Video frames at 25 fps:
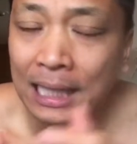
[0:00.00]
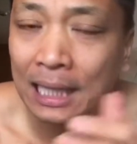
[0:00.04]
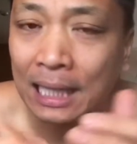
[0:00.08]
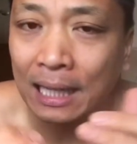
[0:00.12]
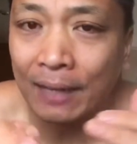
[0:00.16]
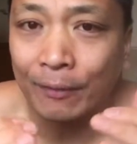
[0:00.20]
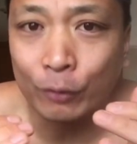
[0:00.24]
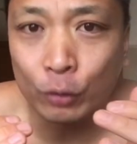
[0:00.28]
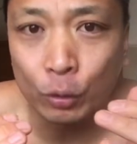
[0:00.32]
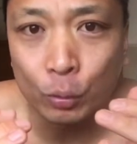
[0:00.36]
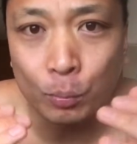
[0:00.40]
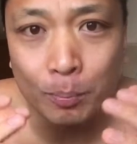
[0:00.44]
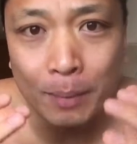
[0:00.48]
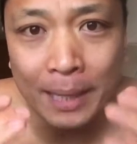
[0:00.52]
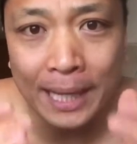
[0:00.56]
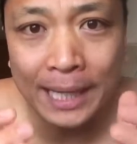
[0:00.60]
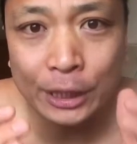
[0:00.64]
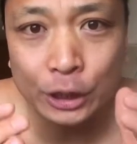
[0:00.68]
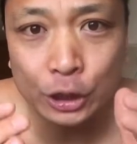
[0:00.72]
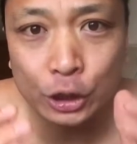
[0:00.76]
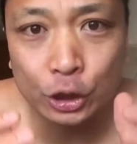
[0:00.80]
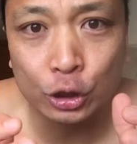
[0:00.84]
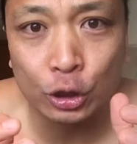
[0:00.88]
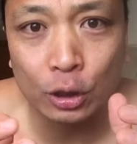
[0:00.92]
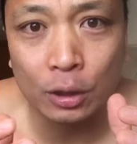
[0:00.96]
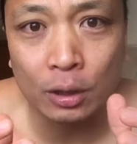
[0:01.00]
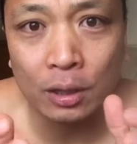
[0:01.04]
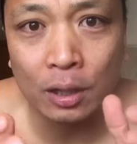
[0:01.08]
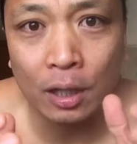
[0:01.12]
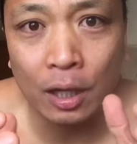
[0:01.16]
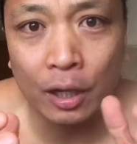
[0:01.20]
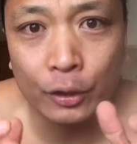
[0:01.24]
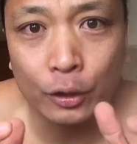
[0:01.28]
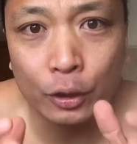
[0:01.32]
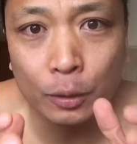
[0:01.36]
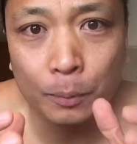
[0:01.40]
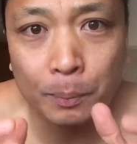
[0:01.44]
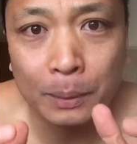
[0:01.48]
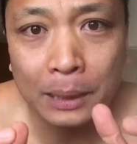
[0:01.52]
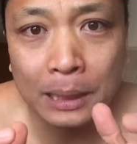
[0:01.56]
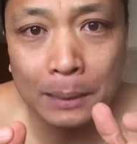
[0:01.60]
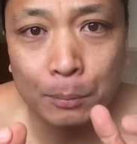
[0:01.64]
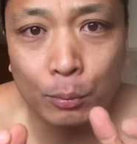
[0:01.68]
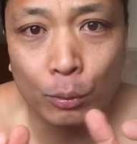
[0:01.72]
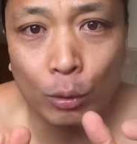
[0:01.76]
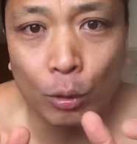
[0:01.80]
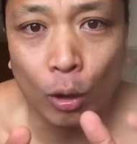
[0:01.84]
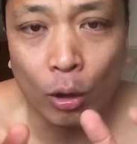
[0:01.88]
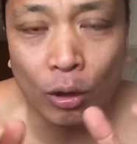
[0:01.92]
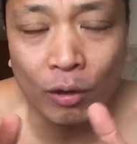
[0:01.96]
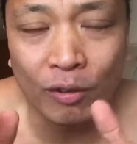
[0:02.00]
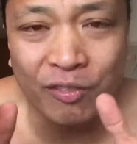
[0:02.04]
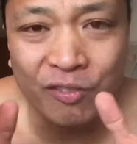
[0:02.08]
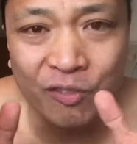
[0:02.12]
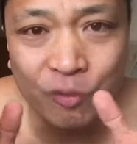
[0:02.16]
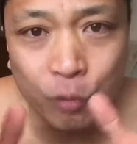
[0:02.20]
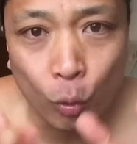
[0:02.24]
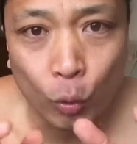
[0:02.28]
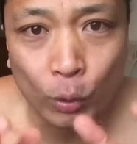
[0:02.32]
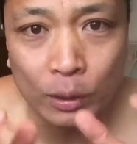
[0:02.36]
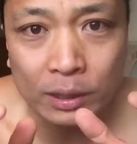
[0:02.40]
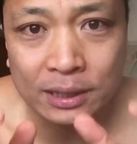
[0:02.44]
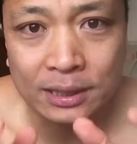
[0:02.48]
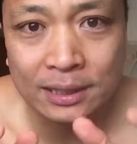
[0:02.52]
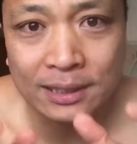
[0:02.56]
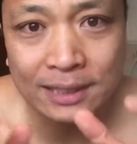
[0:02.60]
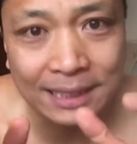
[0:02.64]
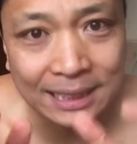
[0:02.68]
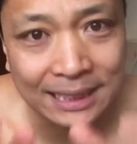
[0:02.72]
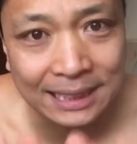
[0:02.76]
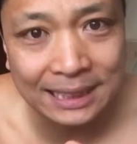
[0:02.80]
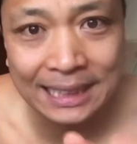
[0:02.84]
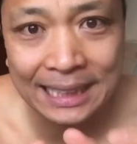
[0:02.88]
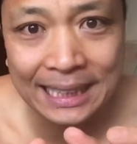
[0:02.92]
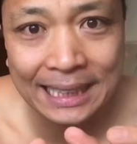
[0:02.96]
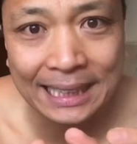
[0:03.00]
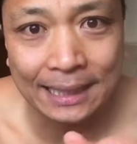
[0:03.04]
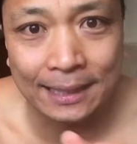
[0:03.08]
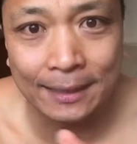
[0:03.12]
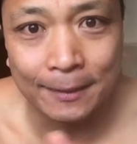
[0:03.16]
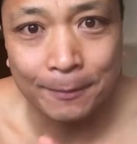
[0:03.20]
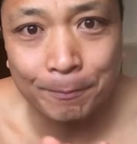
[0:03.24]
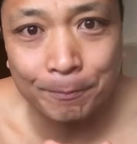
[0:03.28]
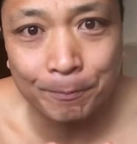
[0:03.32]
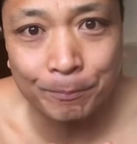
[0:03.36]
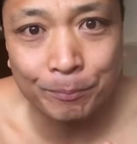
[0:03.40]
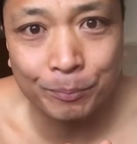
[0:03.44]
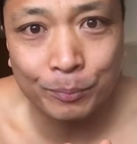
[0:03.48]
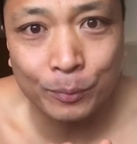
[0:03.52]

if you make sure other people are forced to see it,